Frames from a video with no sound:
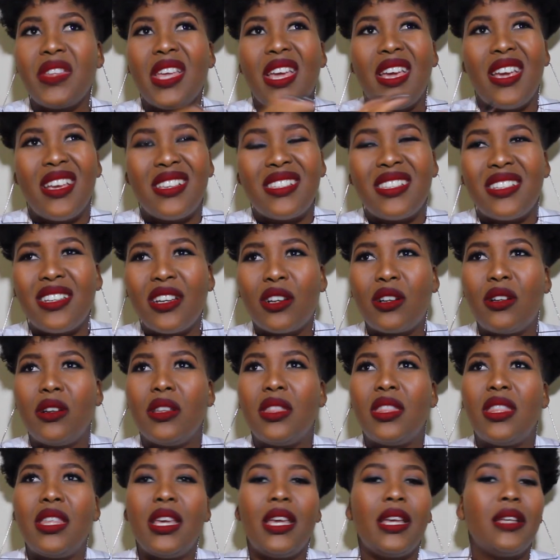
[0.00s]
Is it a
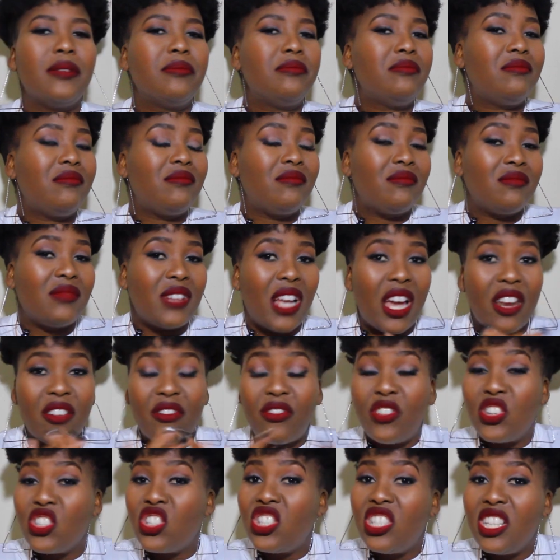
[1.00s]
good thing?
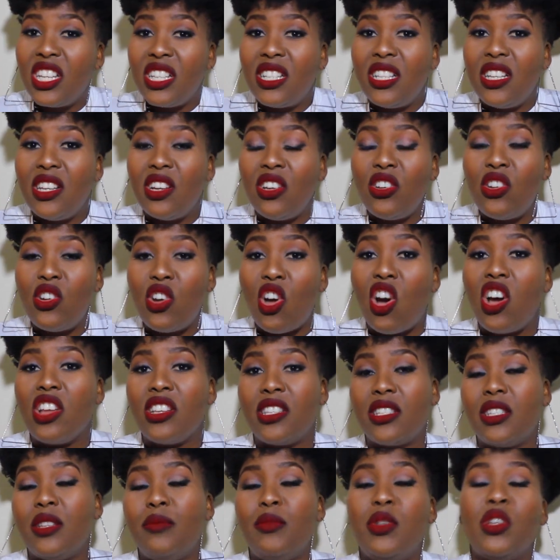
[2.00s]
Unfortunately
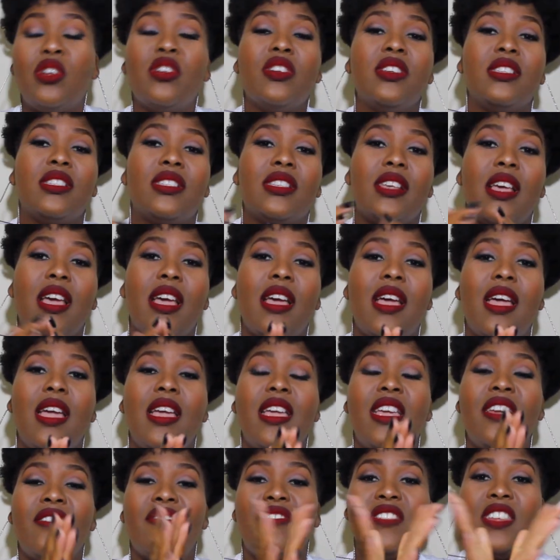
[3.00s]
not, because
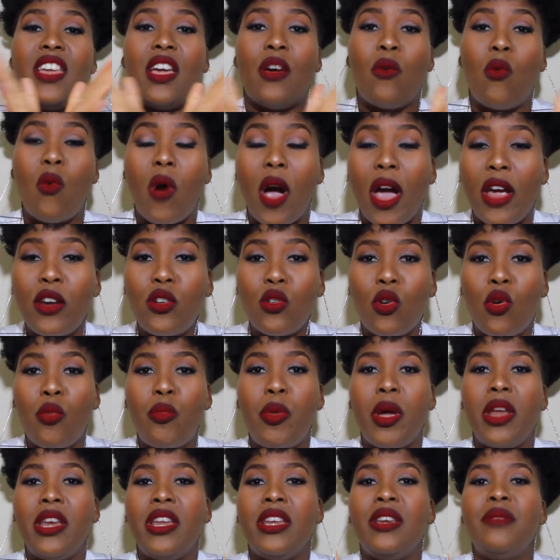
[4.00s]
if they are wide
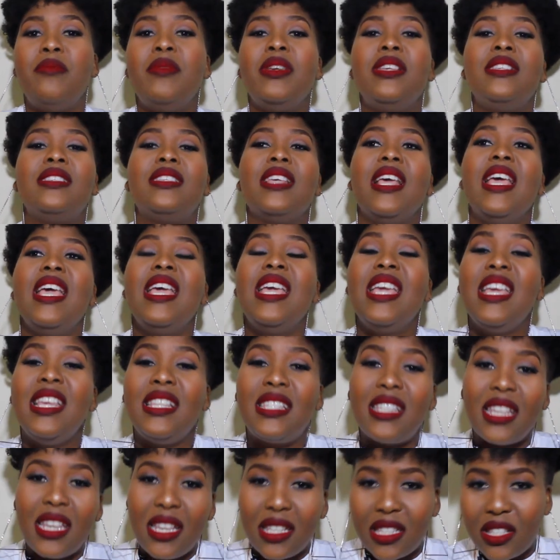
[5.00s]
open, it means
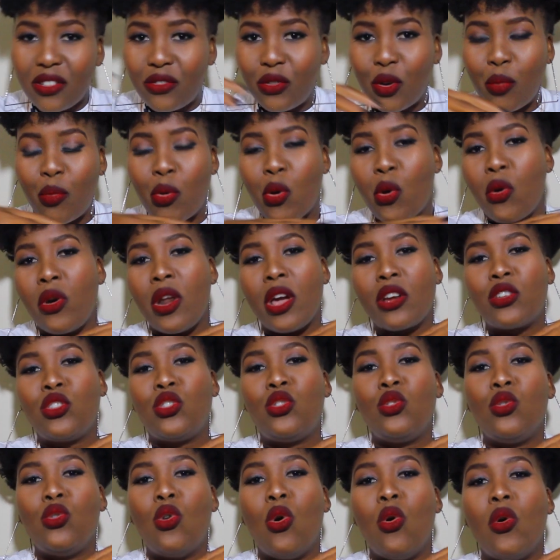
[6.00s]
it's easy for product
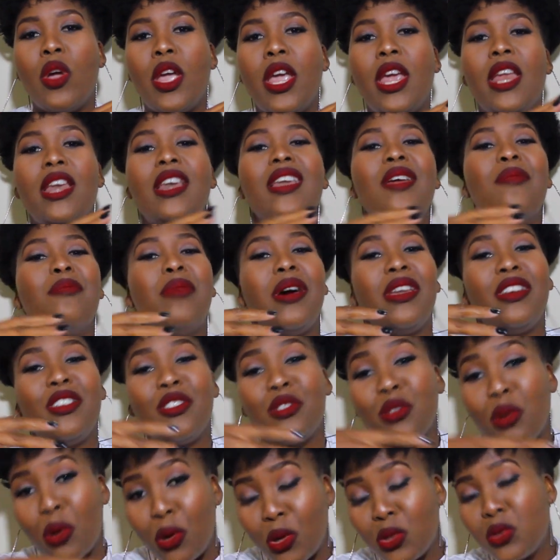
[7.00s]
to go in, but
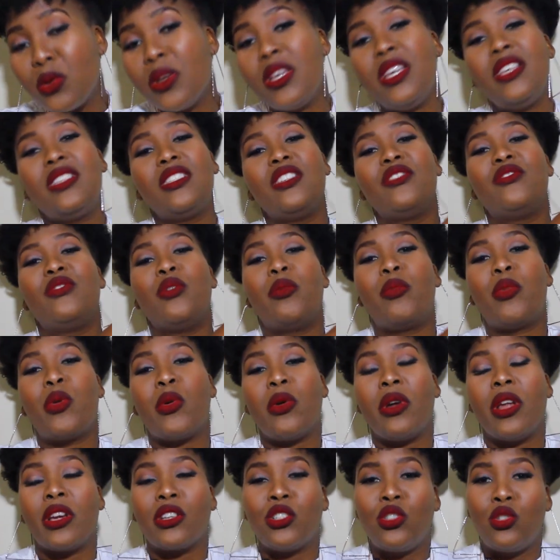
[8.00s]
it's also easy for
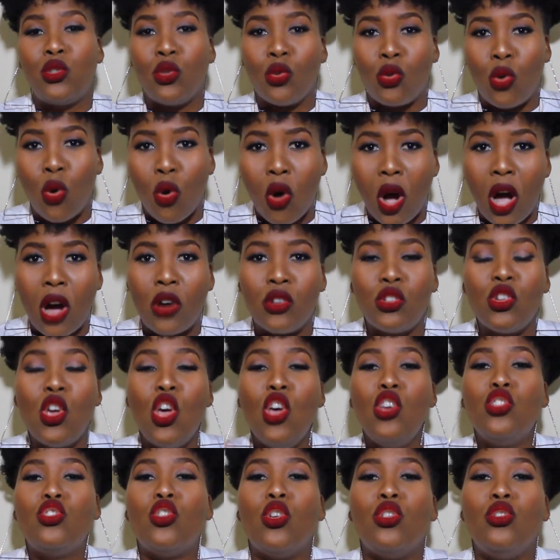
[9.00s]
product to go out.
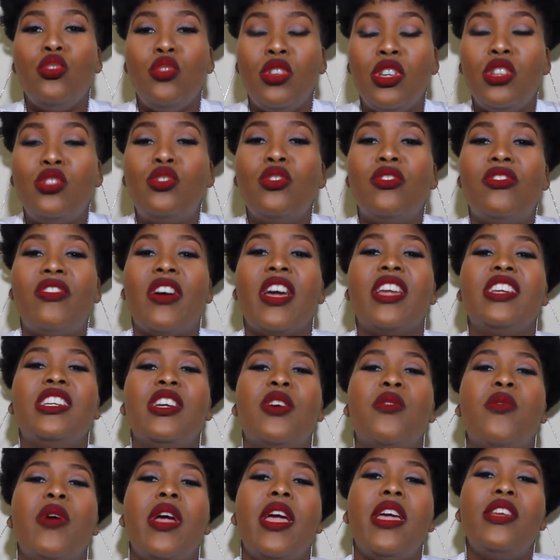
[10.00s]
So you need to find
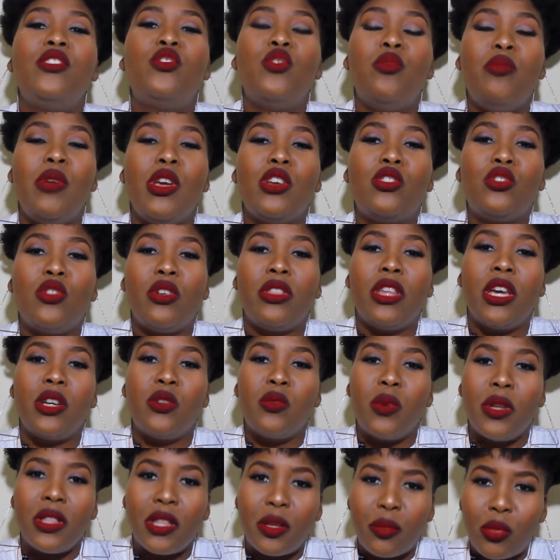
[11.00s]
a way to make sure that
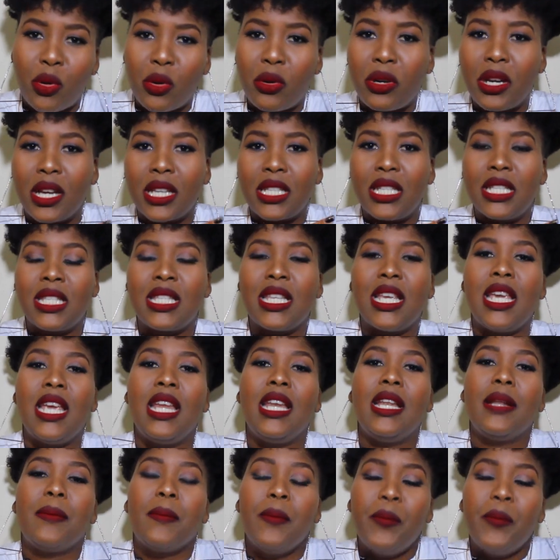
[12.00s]
when the product is in,